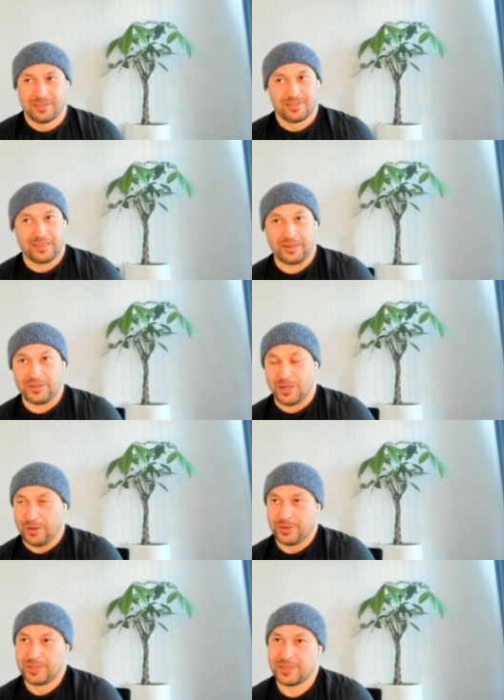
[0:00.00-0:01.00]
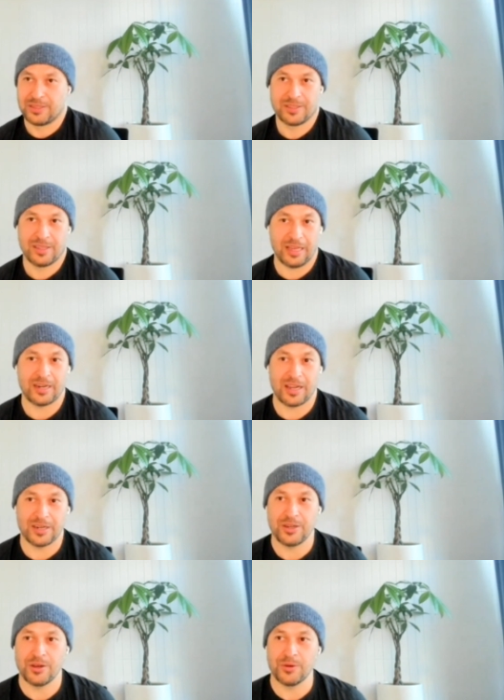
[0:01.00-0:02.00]
I don't know. I
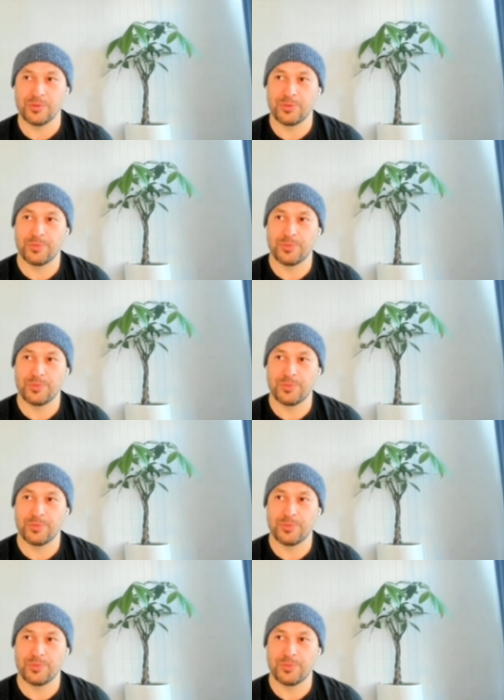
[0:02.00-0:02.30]
don't know.